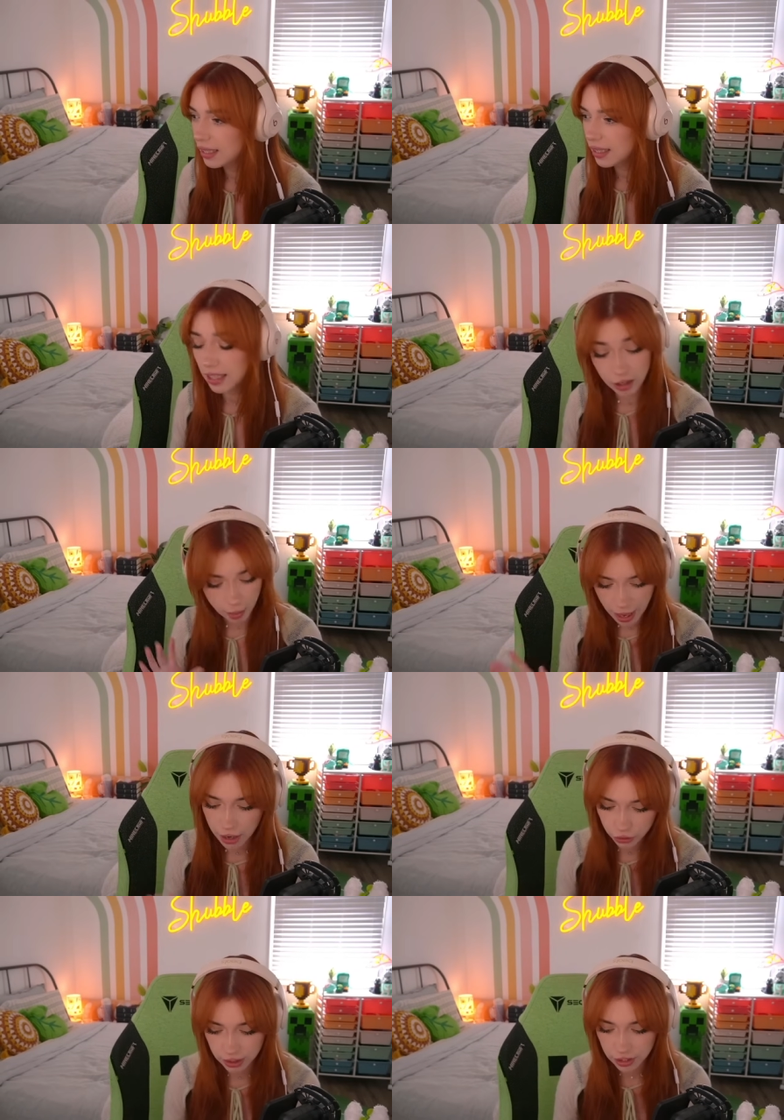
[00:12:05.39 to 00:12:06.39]
There are
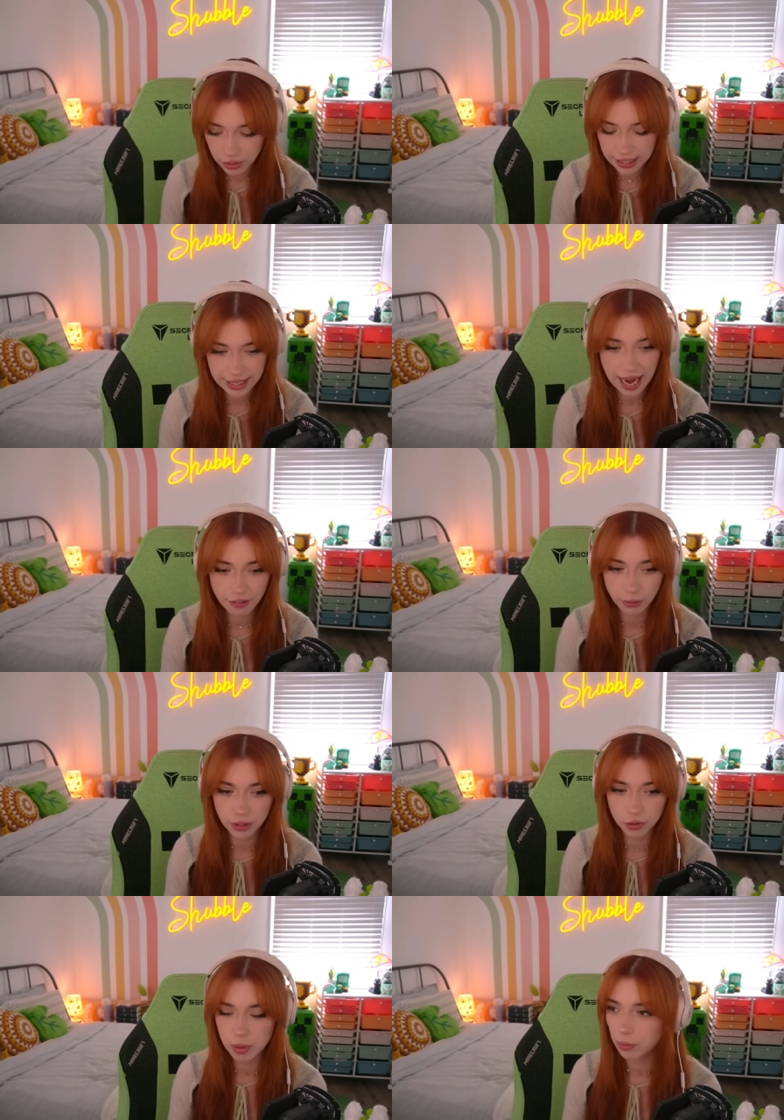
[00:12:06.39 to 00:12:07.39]
boundaries you need to have with
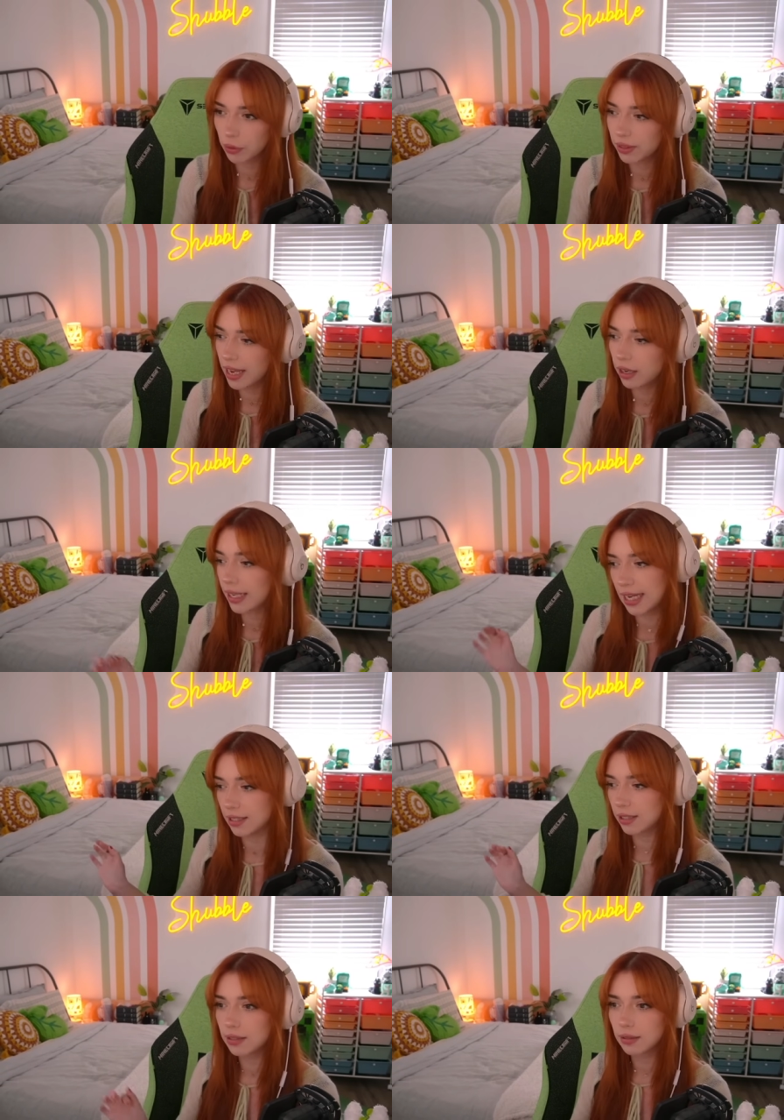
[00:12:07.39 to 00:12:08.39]
those people. They are
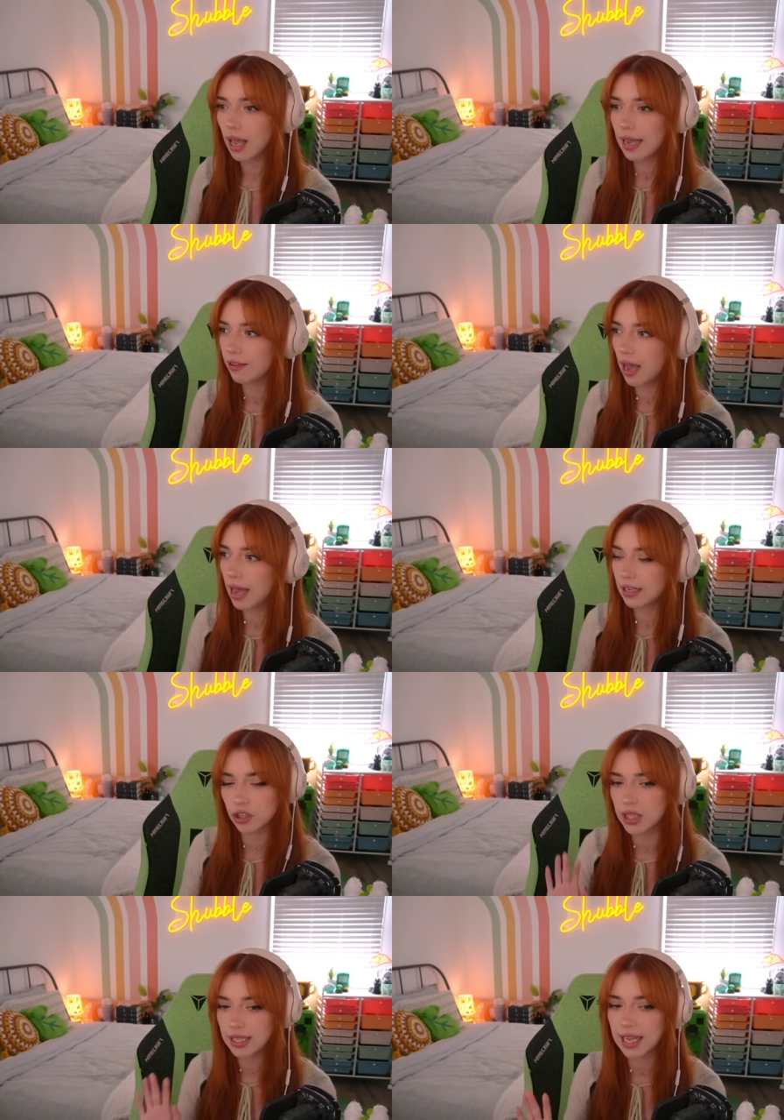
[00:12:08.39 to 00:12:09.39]
kids. I just
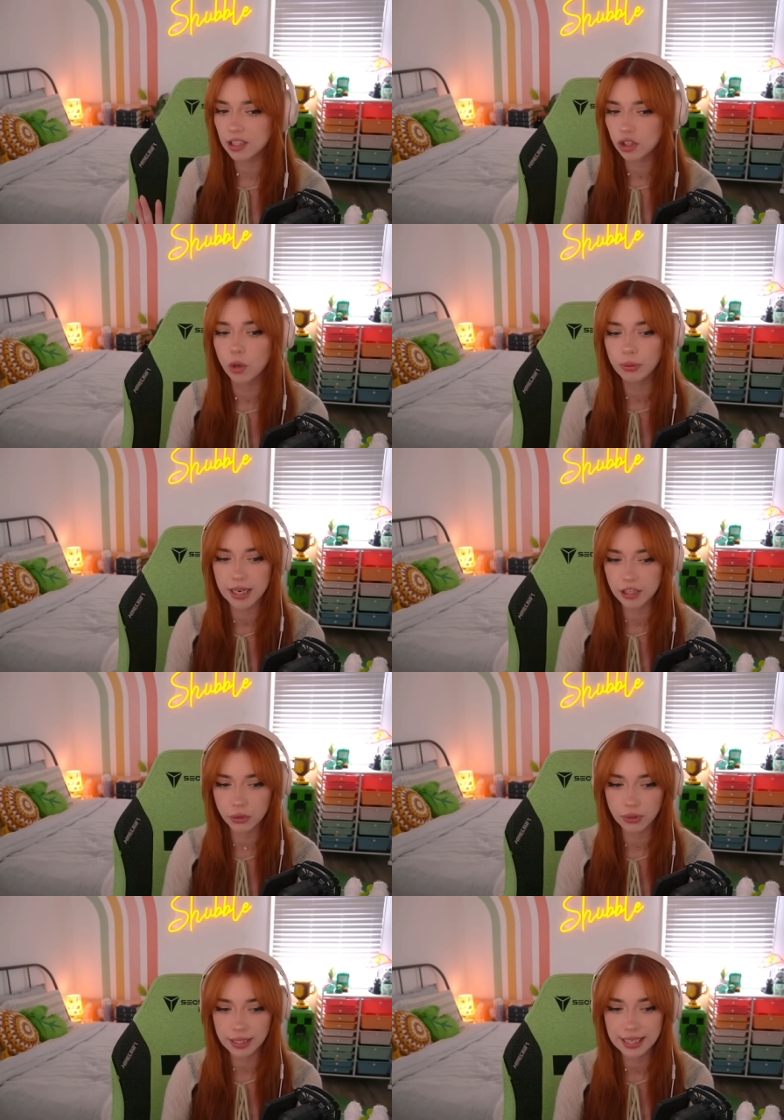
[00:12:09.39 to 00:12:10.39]
think that's so
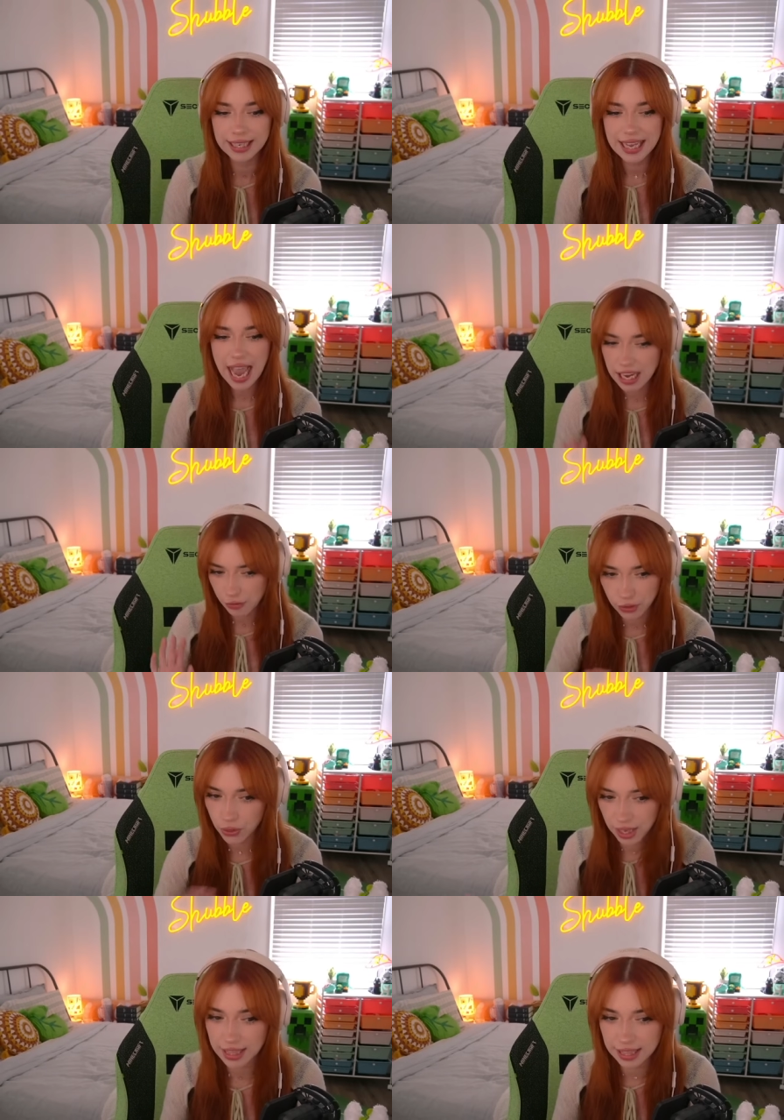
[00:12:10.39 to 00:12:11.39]
predatory. And if you
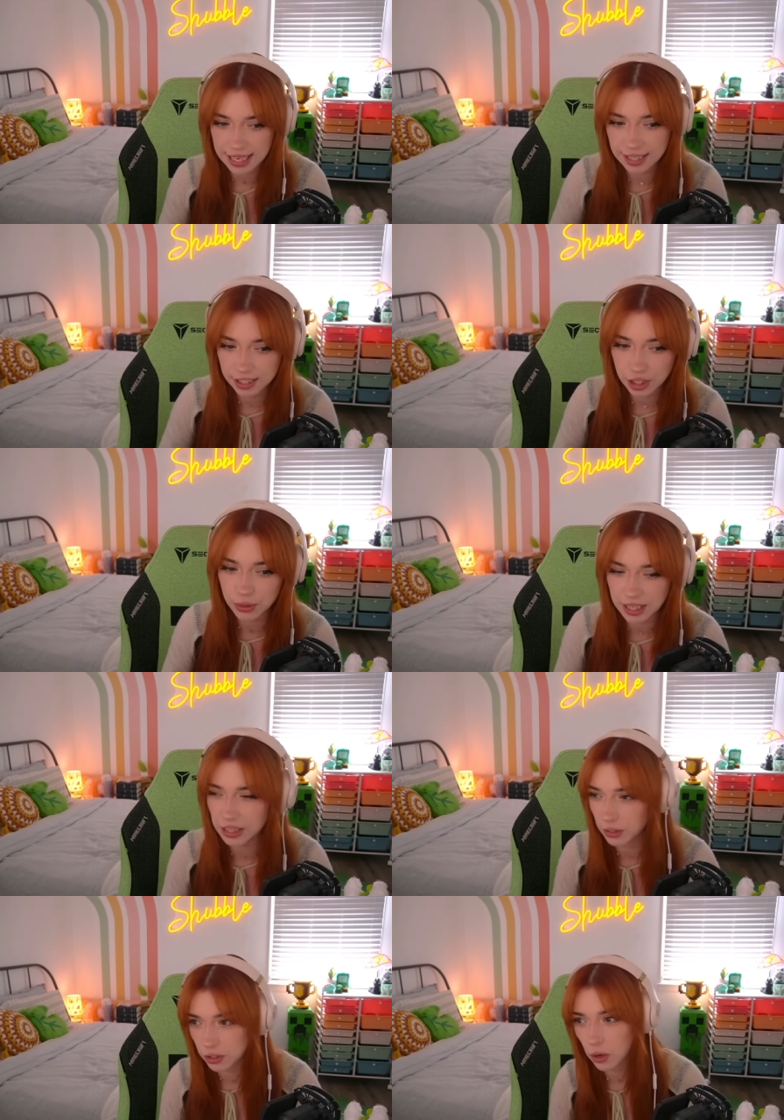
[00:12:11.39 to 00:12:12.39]
think that the excuse that
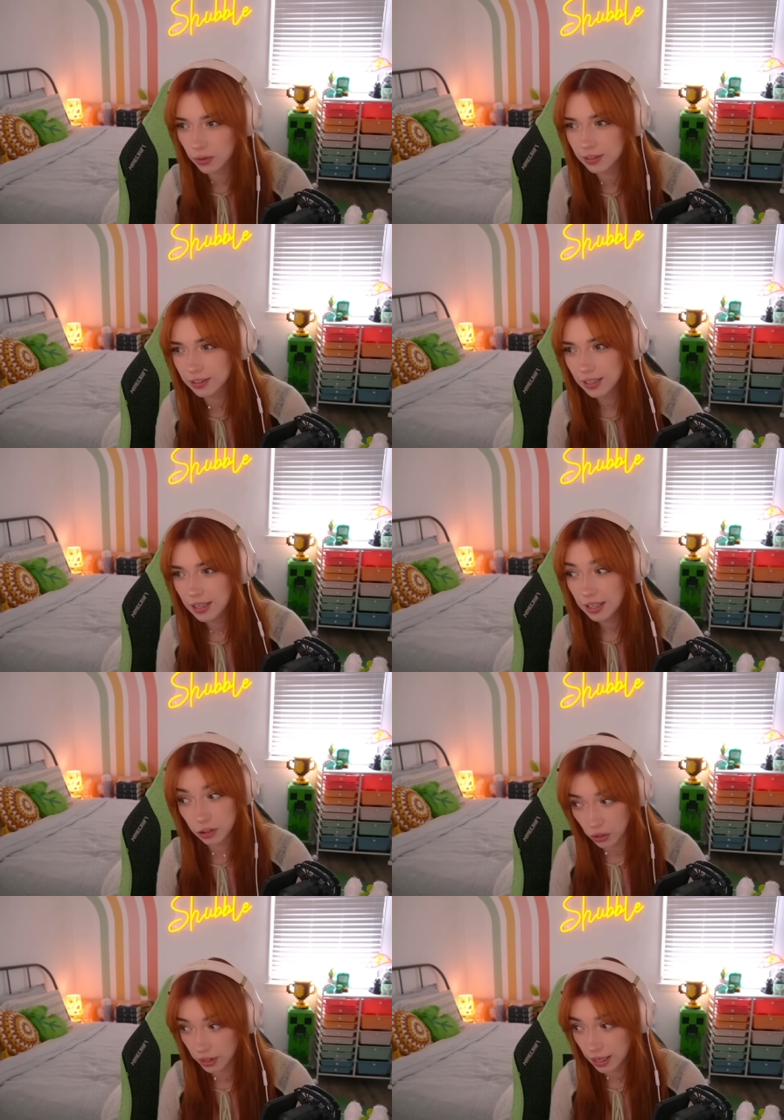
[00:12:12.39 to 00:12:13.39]
they're adults is
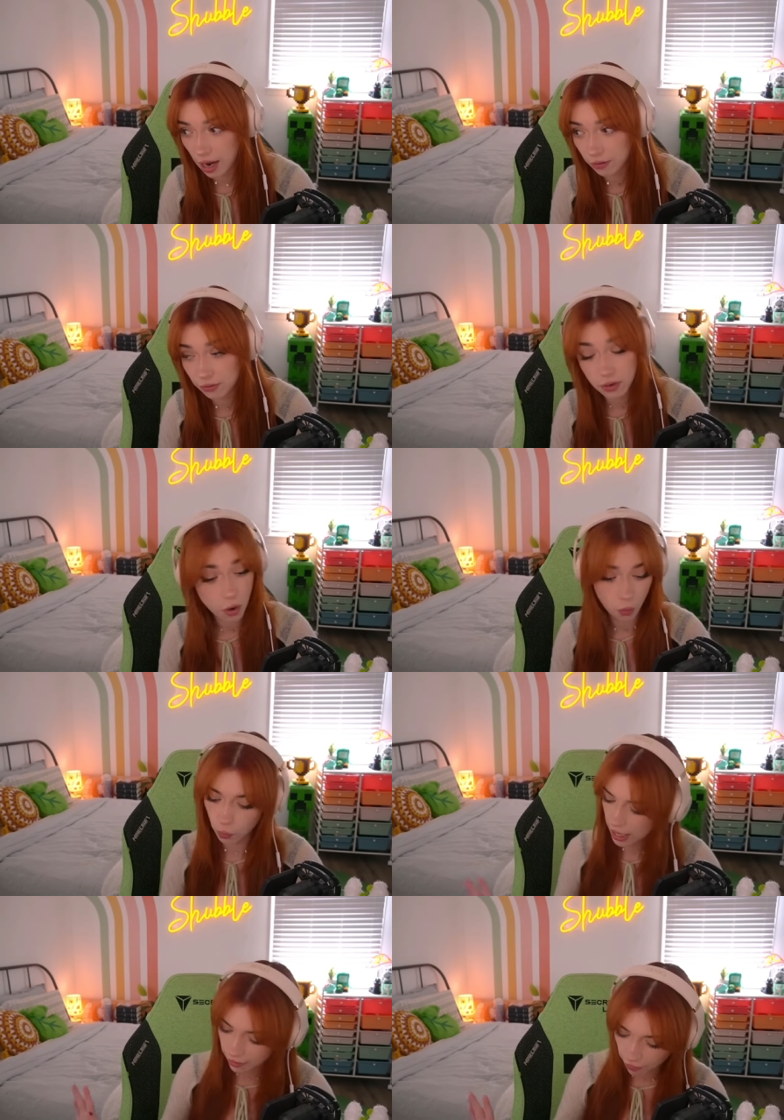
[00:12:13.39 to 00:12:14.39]
good enough,
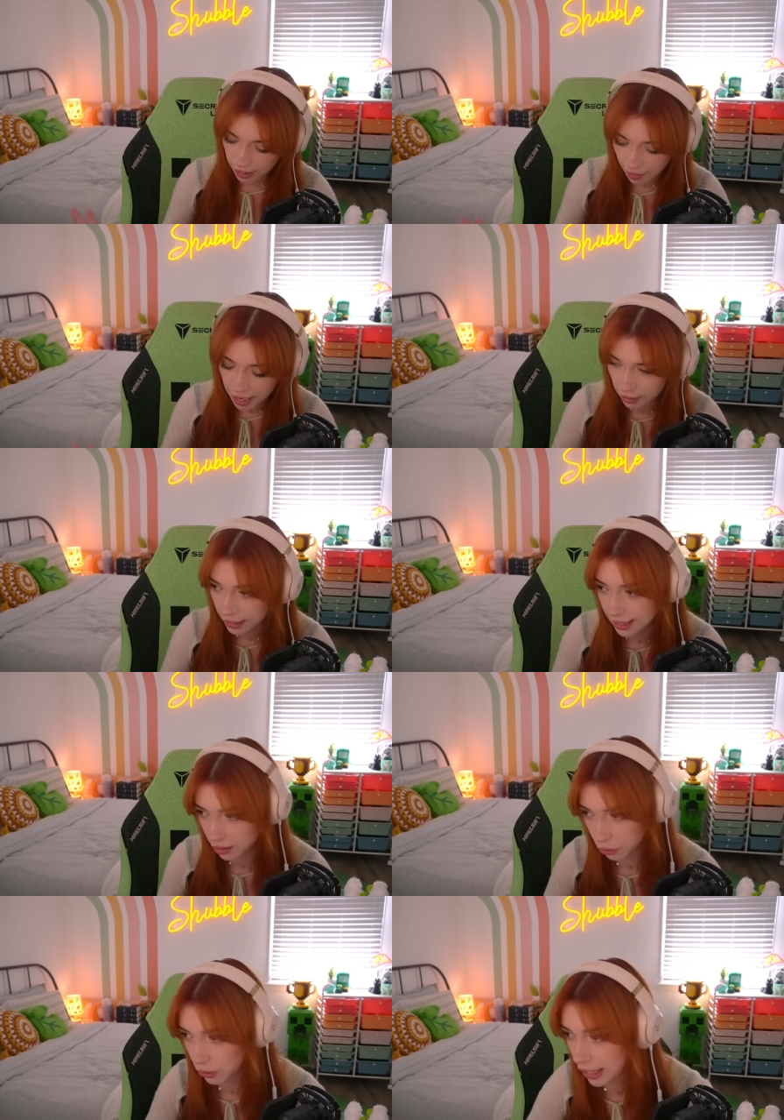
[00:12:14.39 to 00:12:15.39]
we fundamentally
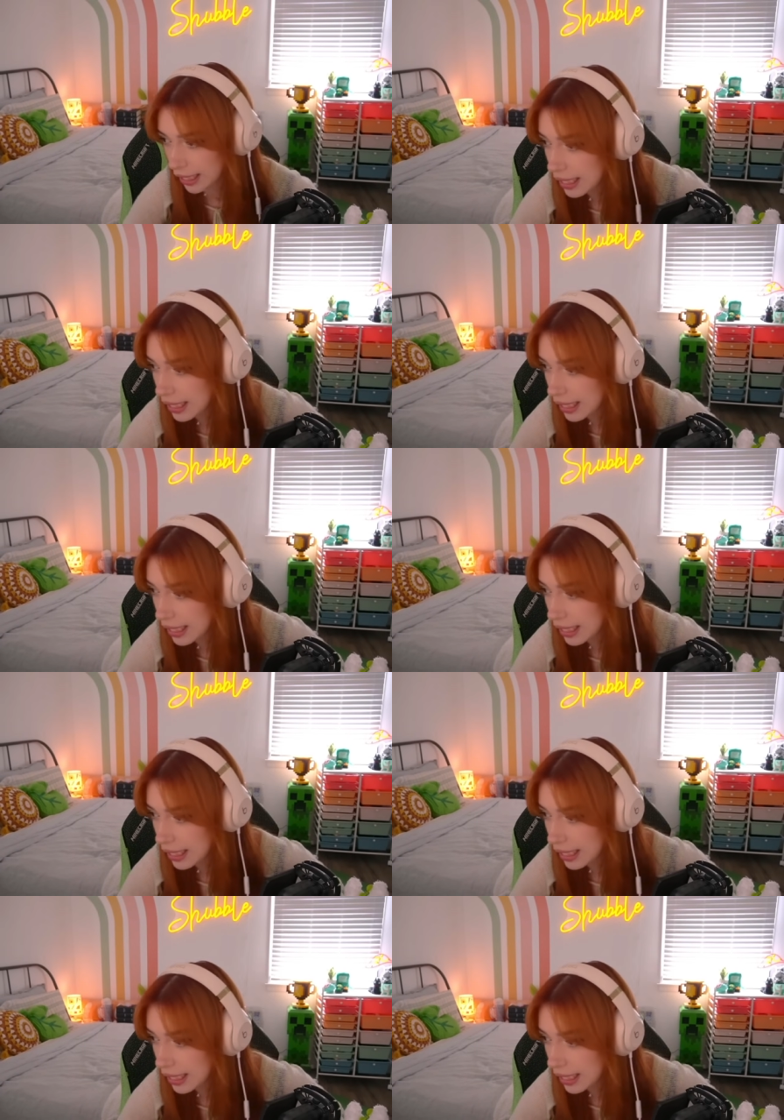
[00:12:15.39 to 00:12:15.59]
disagree.